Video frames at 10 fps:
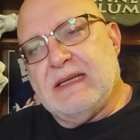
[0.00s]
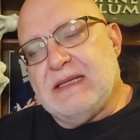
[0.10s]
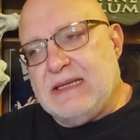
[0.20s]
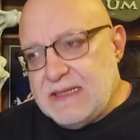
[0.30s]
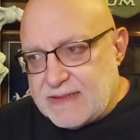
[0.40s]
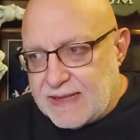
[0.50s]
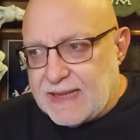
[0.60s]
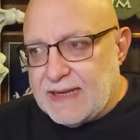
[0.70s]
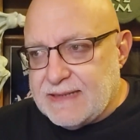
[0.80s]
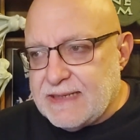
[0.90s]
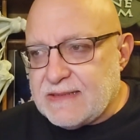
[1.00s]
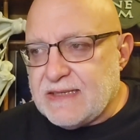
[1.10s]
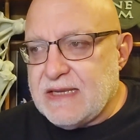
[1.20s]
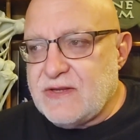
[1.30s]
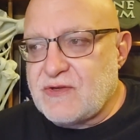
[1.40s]
He died at
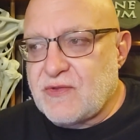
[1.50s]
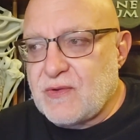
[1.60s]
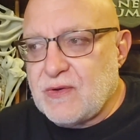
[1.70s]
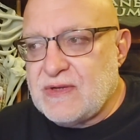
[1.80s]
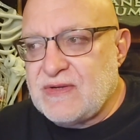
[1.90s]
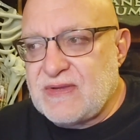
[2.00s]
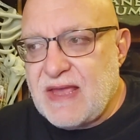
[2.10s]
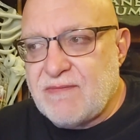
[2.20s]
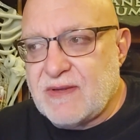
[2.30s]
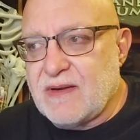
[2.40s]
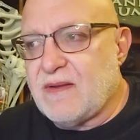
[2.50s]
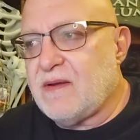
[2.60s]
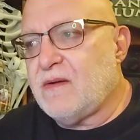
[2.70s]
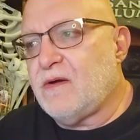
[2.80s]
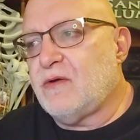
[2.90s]
the age of 37,
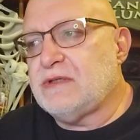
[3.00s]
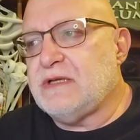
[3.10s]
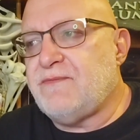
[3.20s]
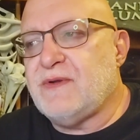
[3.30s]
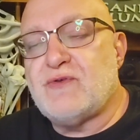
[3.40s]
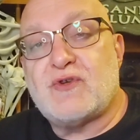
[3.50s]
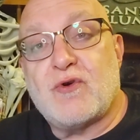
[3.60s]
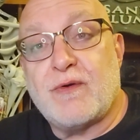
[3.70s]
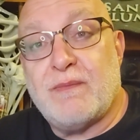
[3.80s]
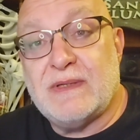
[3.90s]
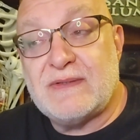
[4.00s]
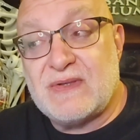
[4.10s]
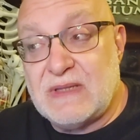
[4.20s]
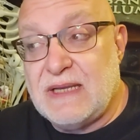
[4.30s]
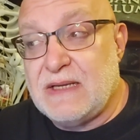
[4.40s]
only a few short
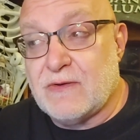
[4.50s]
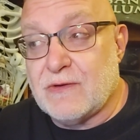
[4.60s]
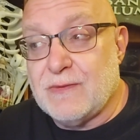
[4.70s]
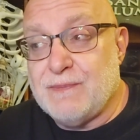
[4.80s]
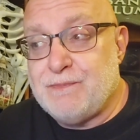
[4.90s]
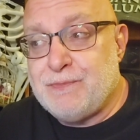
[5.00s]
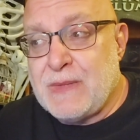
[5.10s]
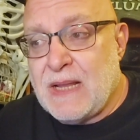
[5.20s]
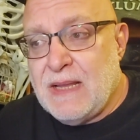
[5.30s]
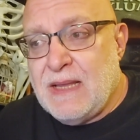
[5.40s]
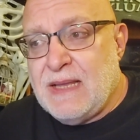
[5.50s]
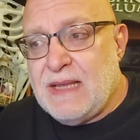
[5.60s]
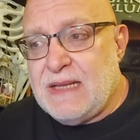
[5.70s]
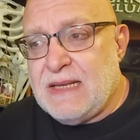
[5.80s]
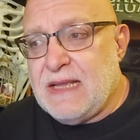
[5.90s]
months later.
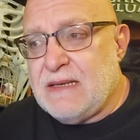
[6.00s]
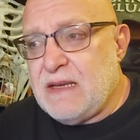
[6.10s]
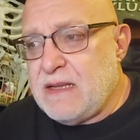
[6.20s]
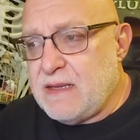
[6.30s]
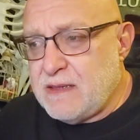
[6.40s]
And then